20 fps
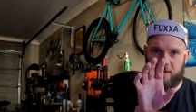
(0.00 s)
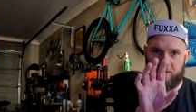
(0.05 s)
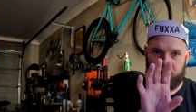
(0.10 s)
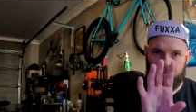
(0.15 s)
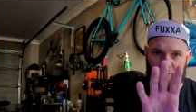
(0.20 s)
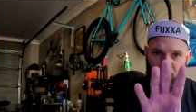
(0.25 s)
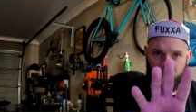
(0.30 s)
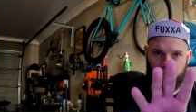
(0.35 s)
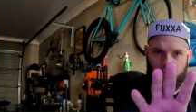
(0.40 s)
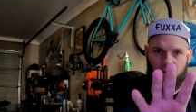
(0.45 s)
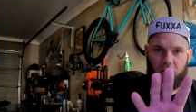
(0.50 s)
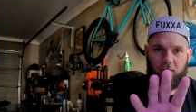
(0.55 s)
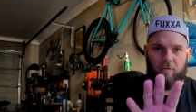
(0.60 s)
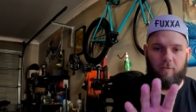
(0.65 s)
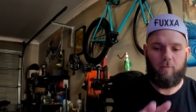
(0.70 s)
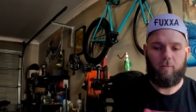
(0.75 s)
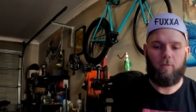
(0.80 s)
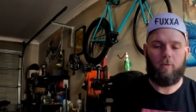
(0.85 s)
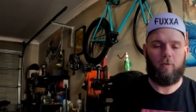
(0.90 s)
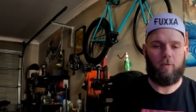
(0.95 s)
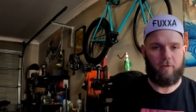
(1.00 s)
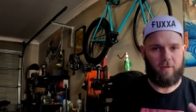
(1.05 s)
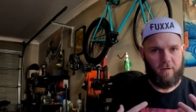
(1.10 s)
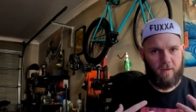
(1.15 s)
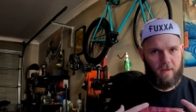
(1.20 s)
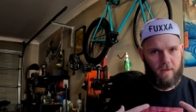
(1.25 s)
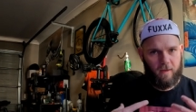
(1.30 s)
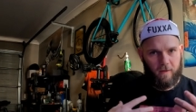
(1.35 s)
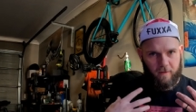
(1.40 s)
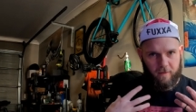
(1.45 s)
air straight towards
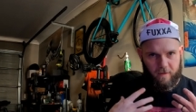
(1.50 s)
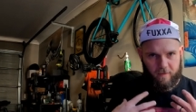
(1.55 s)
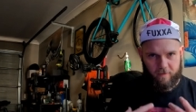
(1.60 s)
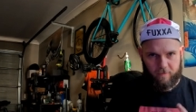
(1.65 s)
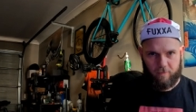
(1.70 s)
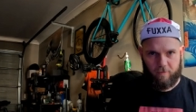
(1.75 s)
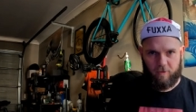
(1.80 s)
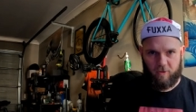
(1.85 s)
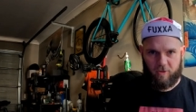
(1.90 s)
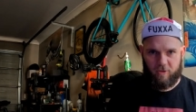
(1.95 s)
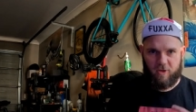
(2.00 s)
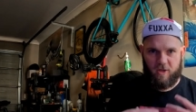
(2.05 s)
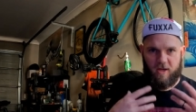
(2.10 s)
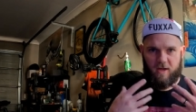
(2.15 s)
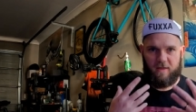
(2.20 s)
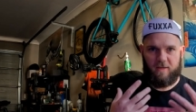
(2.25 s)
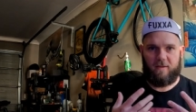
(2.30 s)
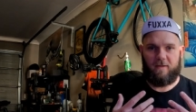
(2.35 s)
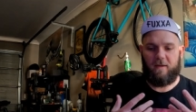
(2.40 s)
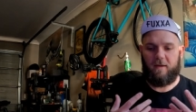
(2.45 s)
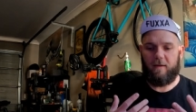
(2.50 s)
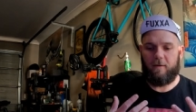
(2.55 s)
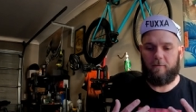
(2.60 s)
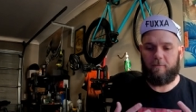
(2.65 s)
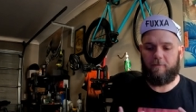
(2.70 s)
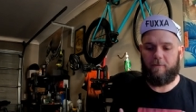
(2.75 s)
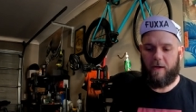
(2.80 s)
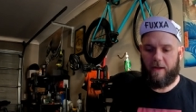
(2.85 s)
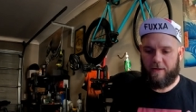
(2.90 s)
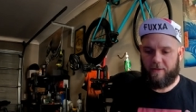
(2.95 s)
that sort of chest
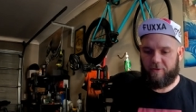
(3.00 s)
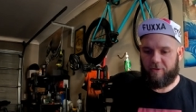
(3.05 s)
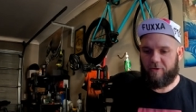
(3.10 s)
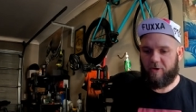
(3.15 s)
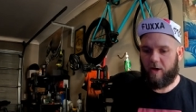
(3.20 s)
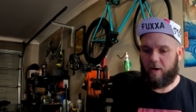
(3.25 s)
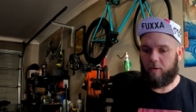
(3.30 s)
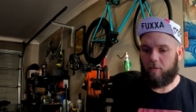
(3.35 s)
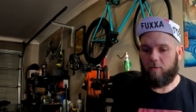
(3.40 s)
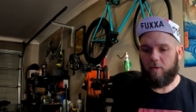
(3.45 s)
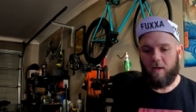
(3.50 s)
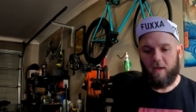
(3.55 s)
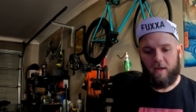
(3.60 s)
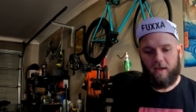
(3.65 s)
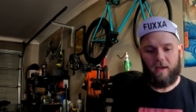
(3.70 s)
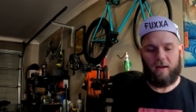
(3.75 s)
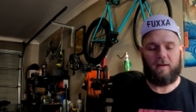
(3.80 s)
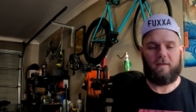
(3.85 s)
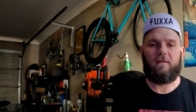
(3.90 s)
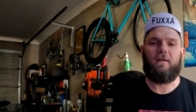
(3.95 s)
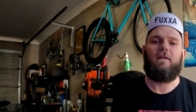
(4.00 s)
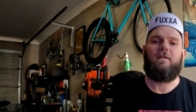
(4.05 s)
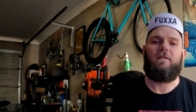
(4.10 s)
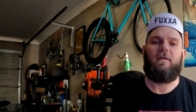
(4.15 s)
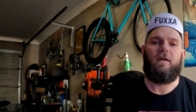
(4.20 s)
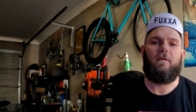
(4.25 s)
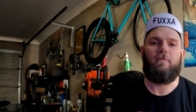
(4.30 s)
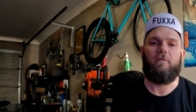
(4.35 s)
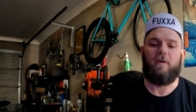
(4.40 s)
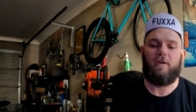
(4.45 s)
and face channel, and it
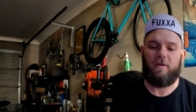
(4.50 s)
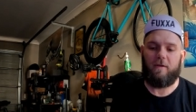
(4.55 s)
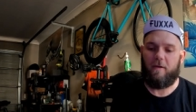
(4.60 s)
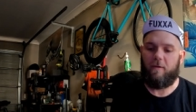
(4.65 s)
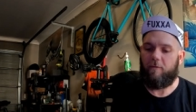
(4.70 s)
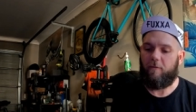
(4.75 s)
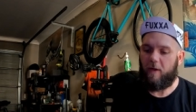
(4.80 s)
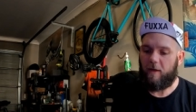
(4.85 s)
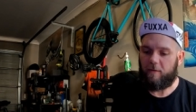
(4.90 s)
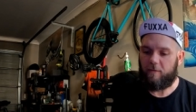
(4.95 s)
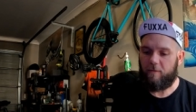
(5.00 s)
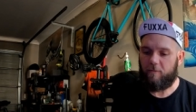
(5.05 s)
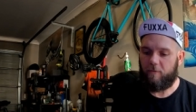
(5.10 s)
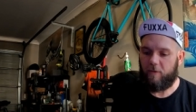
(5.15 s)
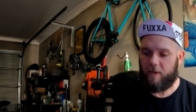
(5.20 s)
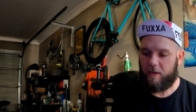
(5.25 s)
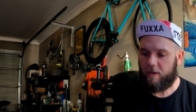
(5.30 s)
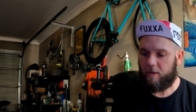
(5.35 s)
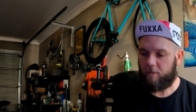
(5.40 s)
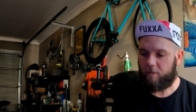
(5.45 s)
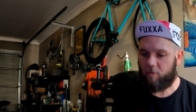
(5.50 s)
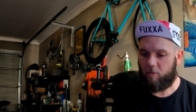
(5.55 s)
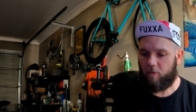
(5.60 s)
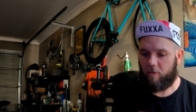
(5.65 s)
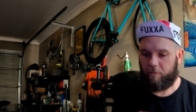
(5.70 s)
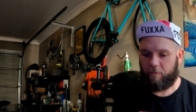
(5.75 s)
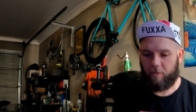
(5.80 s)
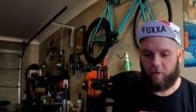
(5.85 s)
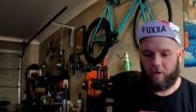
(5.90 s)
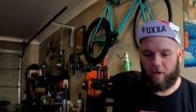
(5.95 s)
does that really effectively. And so
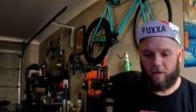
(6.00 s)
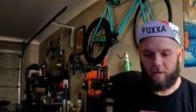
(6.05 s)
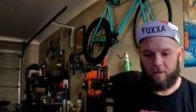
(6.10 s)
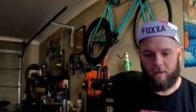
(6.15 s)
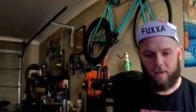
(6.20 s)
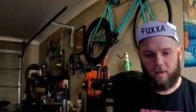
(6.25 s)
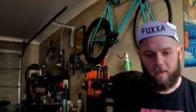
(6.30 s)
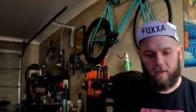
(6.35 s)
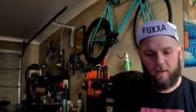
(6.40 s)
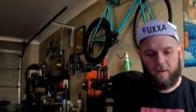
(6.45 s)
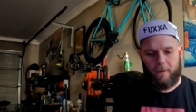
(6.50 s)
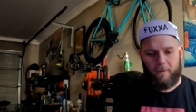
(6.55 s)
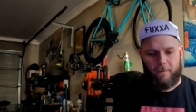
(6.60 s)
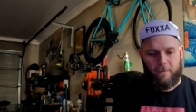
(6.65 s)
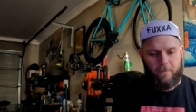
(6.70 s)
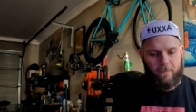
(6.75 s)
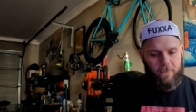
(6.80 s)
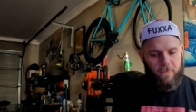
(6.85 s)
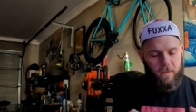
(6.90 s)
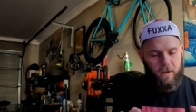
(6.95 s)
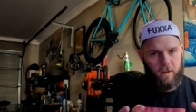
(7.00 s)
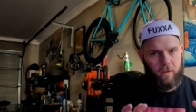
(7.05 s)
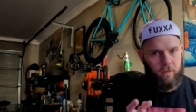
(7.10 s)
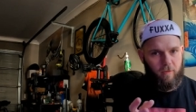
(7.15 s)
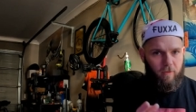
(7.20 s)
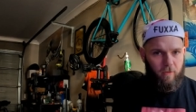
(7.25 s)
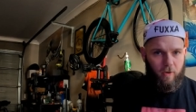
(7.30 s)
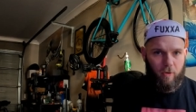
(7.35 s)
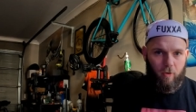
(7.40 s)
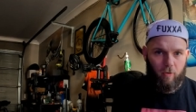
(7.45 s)
I find, you know,
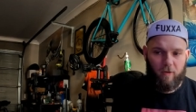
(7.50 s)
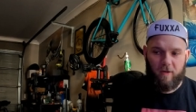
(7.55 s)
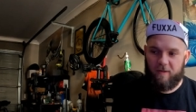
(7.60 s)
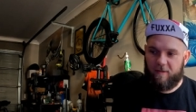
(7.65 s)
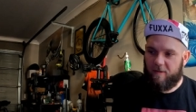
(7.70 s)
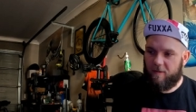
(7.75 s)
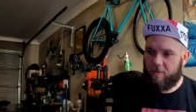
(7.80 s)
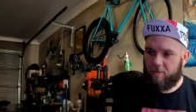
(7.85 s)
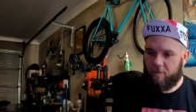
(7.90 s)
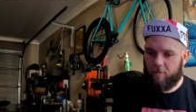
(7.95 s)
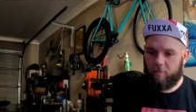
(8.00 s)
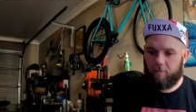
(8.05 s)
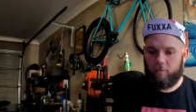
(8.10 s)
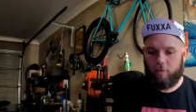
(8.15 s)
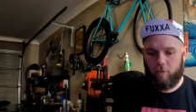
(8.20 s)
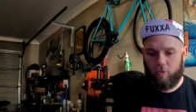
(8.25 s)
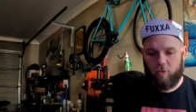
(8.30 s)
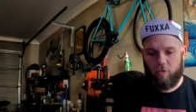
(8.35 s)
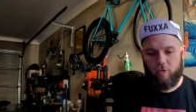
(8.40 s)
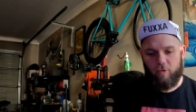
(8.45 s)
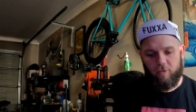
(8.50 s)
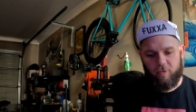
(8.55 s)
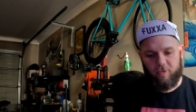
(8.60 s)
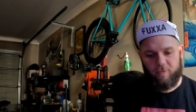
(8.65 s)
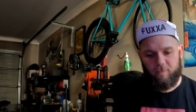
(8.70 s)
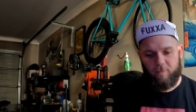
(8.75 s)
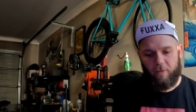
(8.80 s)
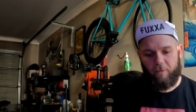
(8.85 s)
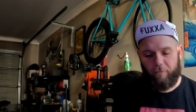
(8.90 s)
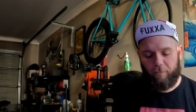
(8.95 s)
the noise is
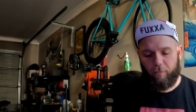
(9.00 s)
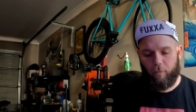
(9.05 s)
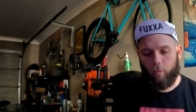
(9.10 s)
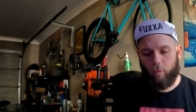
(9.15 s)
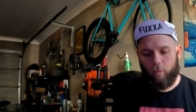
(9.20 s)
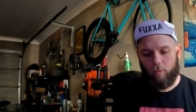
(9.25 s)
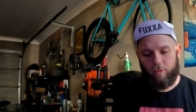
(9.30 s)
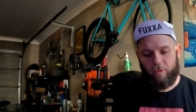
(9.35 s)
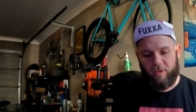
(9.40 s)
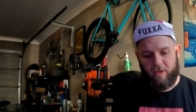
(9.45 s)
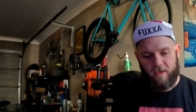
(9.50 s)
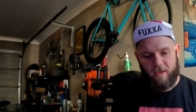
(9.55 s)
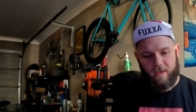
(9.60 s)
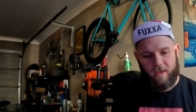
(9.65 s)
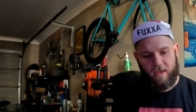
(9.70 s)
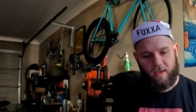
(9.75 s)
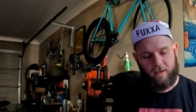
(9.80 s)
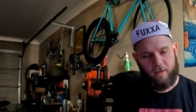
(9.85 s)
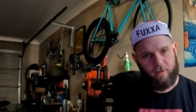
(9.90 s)
reduced, but for the